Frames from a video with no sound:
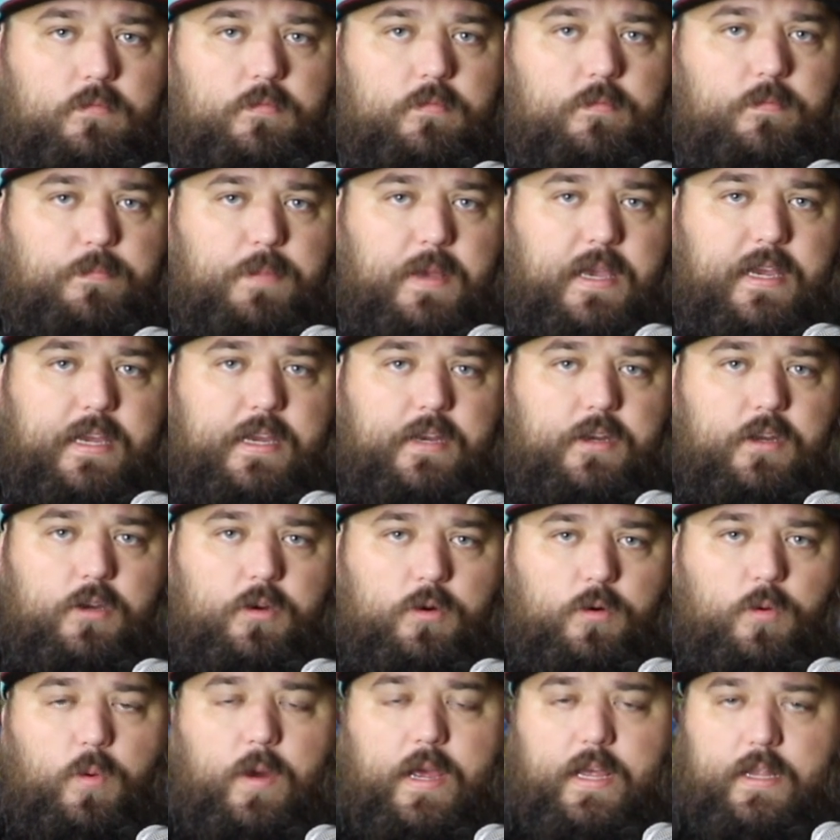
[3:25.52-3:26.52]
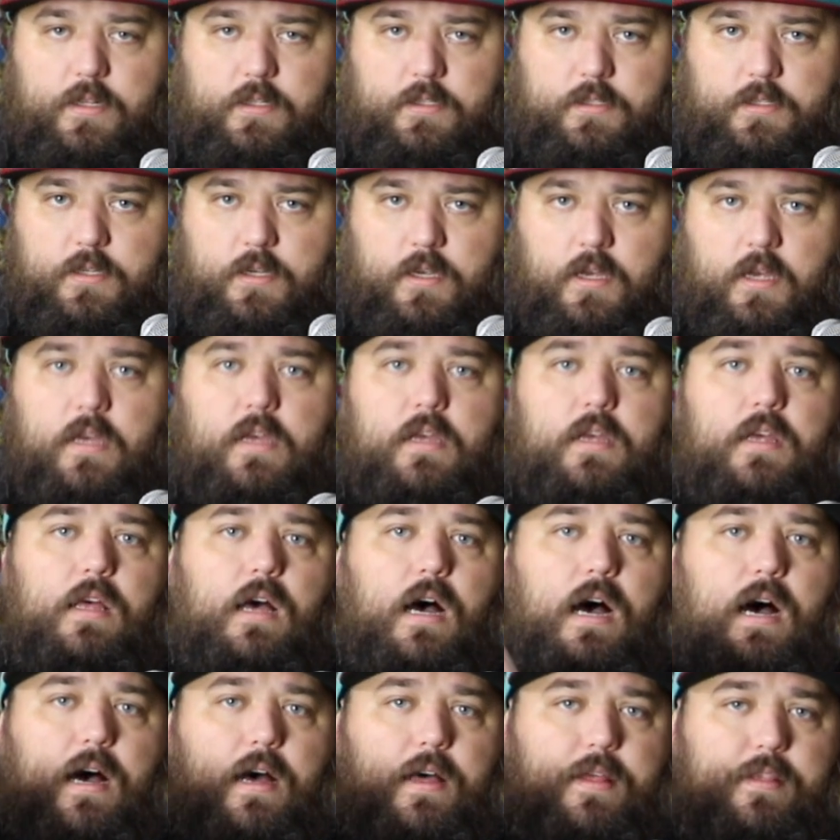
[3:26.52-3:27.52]
picking who wins.
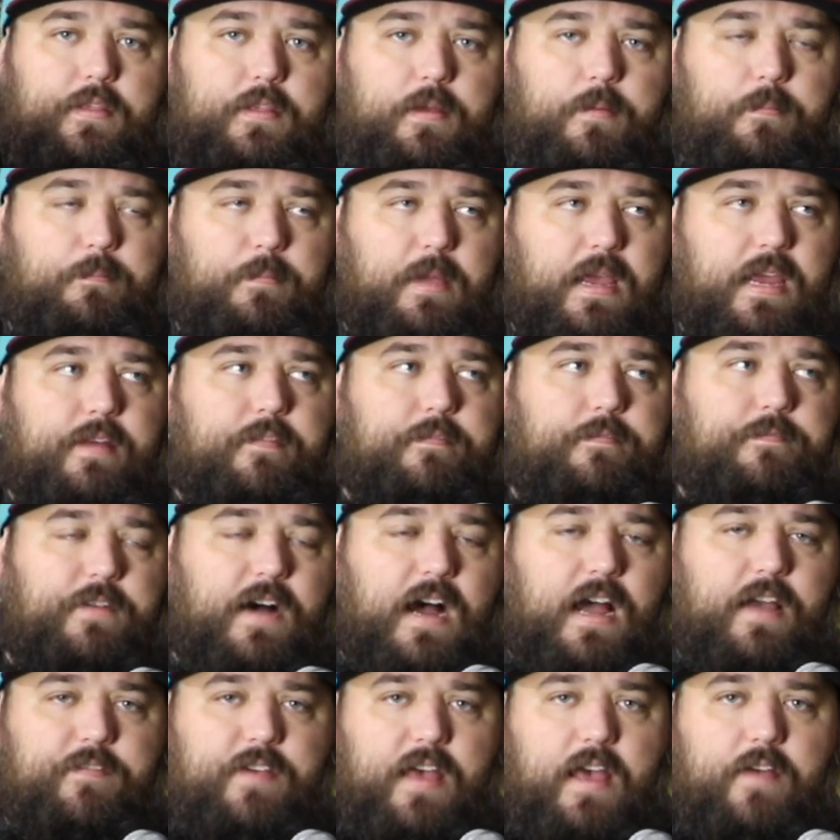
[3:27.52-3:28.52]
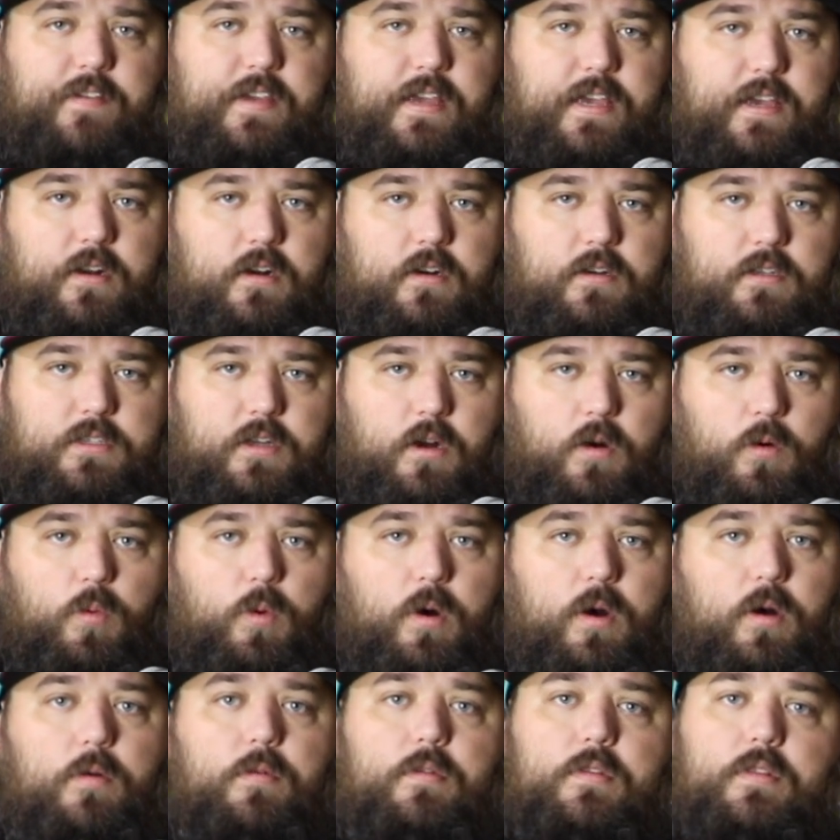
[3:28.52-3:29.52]
The main 5 heavy hitters are
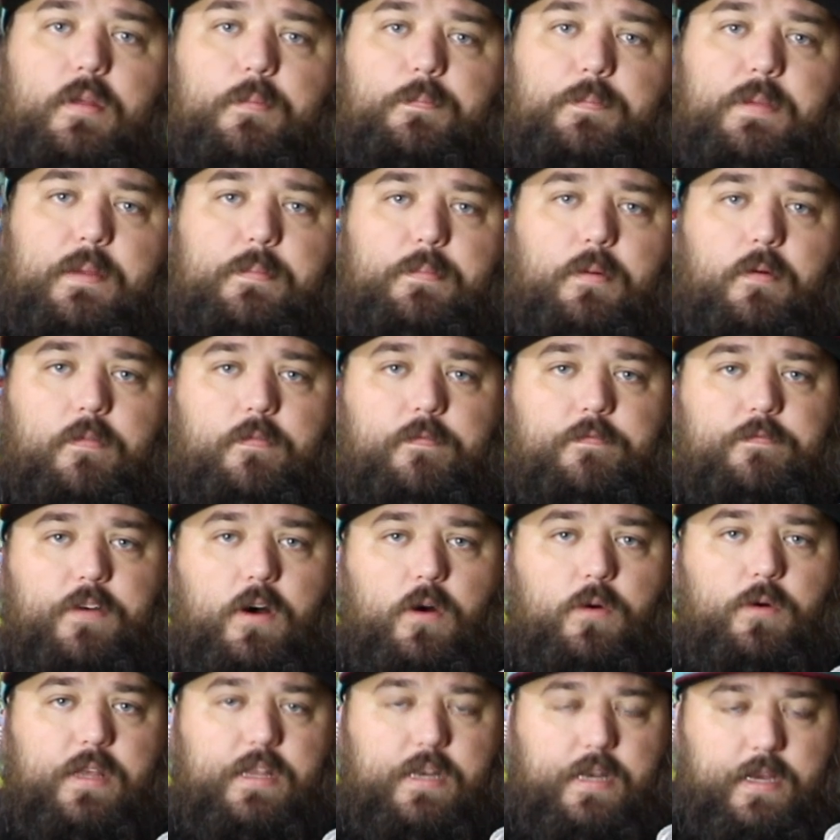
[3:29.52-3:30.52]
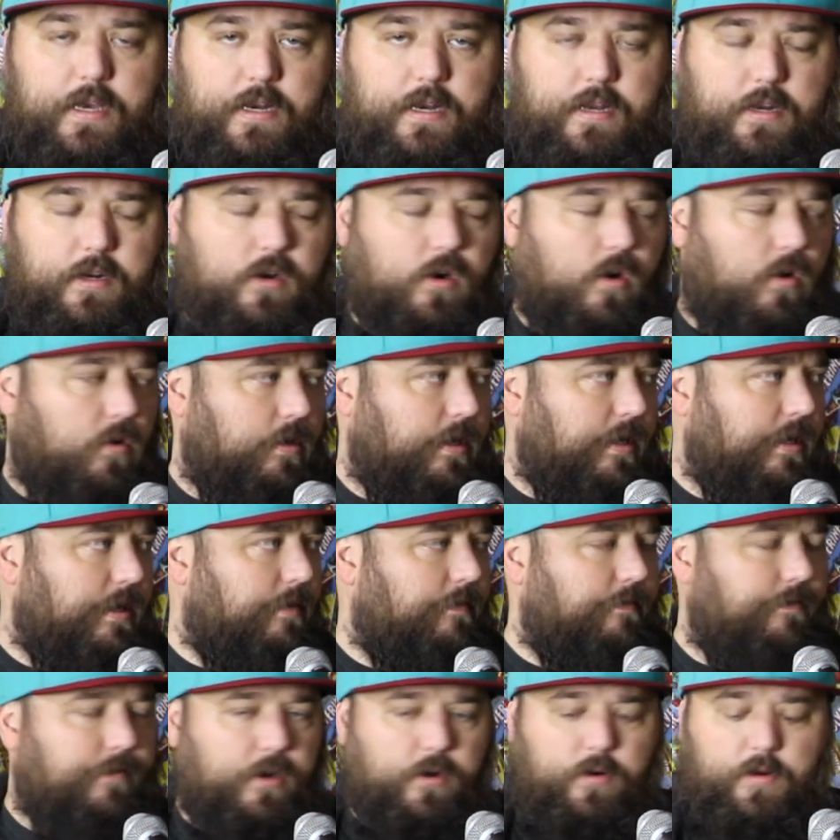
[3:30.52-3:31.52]
where the people voted in and called in
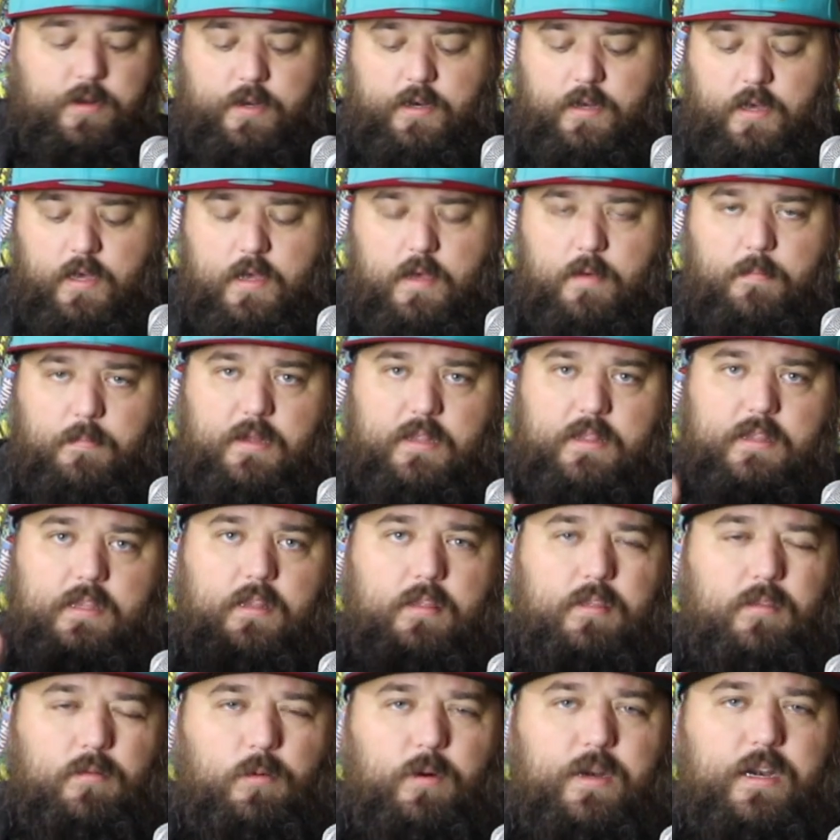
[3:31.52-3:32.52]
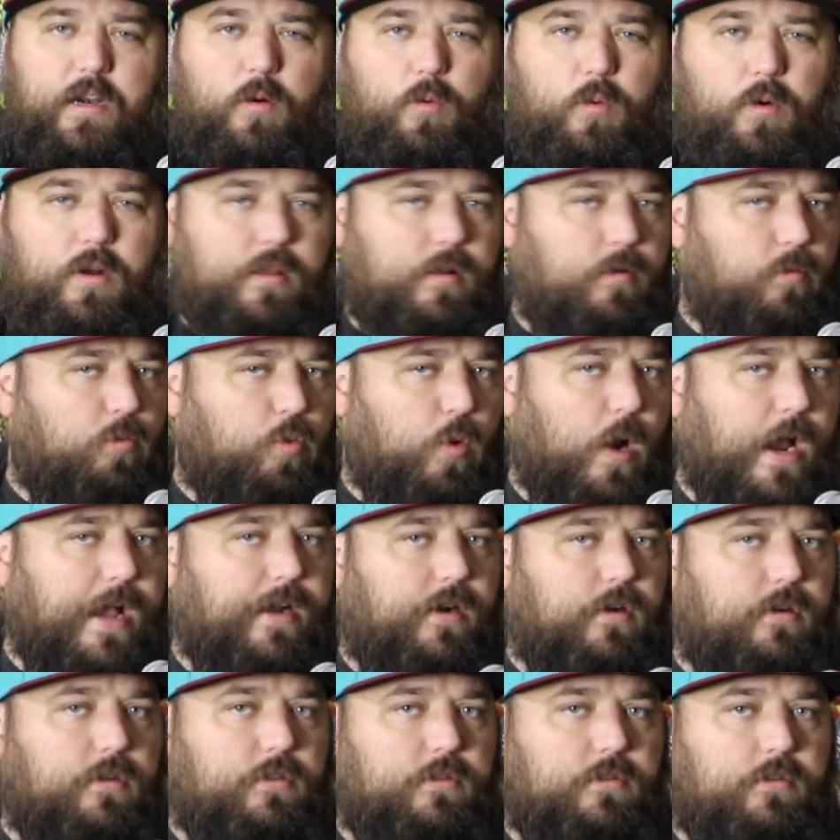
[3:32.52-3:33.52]
and voted, but the 3 are where the
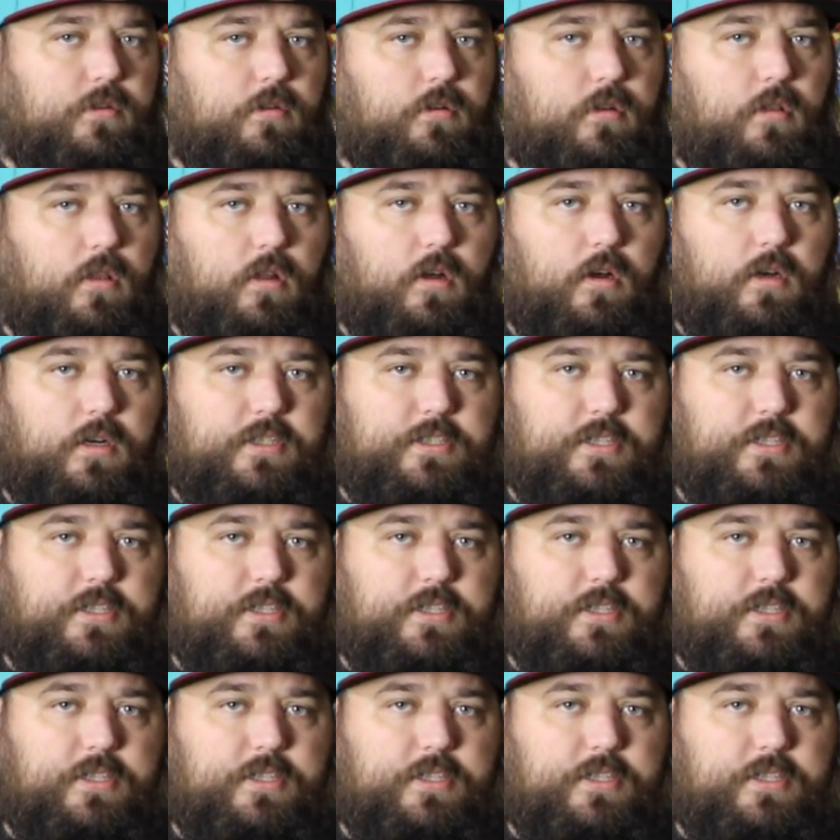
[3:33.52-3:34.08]
writers look.